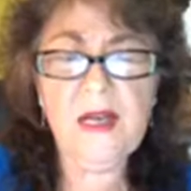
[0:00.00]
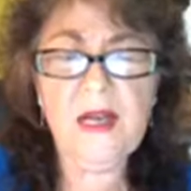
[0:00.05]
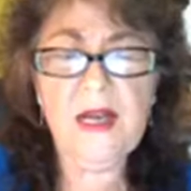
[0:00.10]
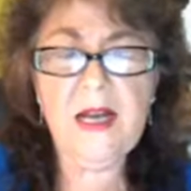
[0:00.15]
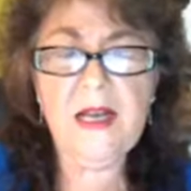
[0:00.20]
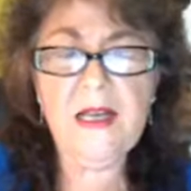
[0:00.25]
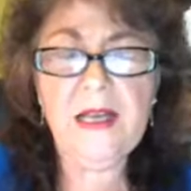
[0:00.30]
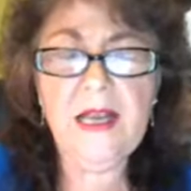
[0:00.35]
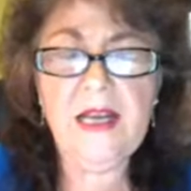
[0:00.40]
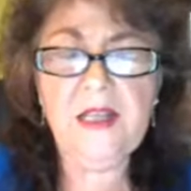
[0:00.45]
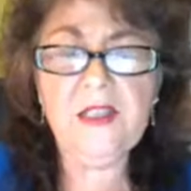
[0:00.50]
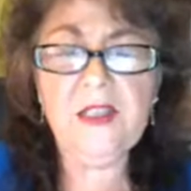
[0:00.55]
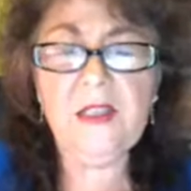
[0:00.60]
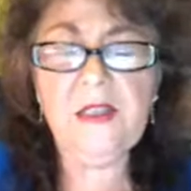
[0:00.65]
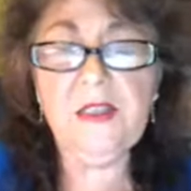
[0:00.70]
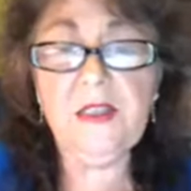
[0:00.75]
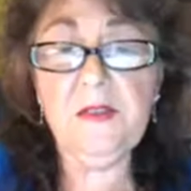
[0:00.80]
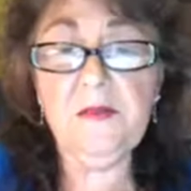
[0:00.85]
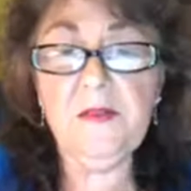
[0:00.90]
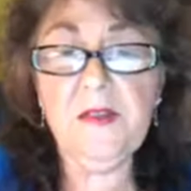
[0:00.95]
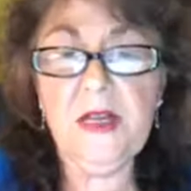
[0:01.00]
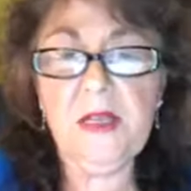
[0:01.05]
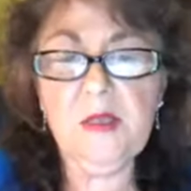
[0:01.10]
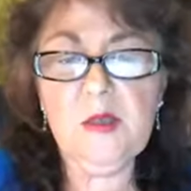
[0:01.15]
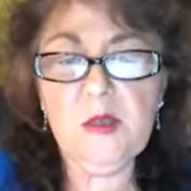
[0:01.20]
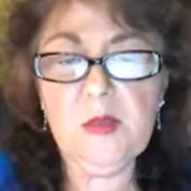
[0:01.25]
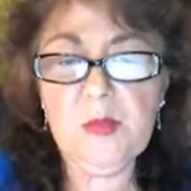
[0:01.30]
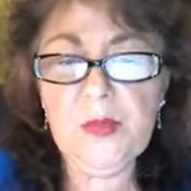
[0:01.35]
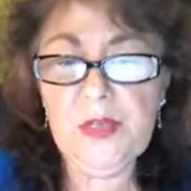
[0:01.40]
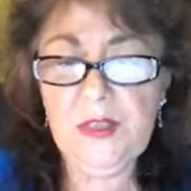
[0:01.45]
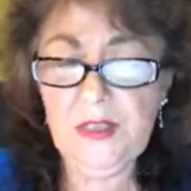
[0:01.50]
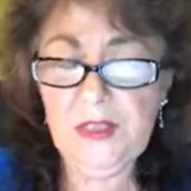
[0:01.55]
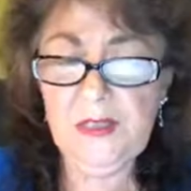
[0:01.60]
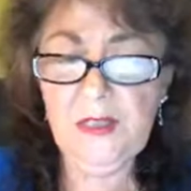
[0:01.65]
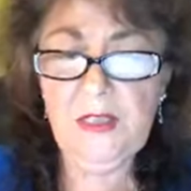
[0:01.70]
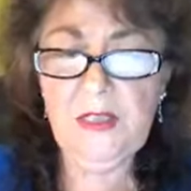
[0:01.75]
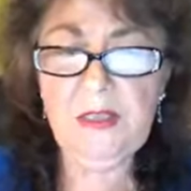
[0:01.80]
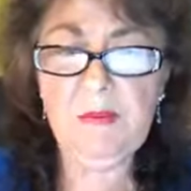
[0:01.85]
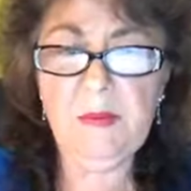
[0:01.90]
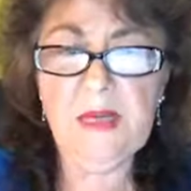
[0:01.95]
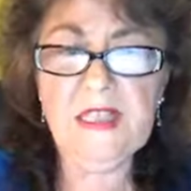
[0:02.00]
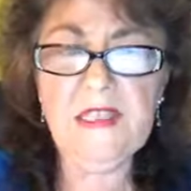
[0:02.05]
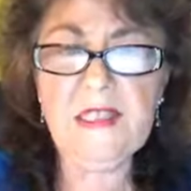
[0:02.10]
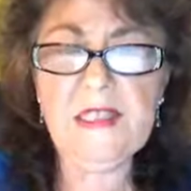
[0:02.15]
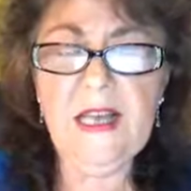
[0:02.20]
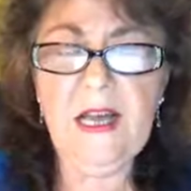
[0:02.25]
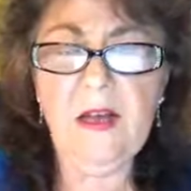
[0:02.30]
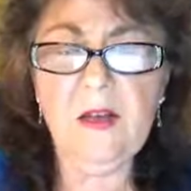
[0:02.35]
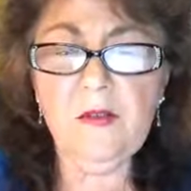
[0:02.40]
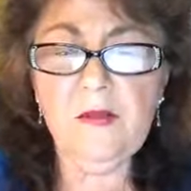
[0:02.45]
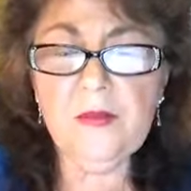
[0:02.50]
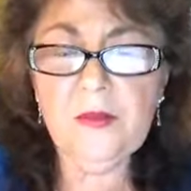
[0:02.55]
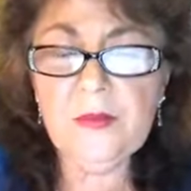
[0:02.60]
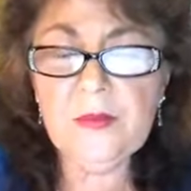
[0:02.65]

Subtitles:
I actually developed personally myself,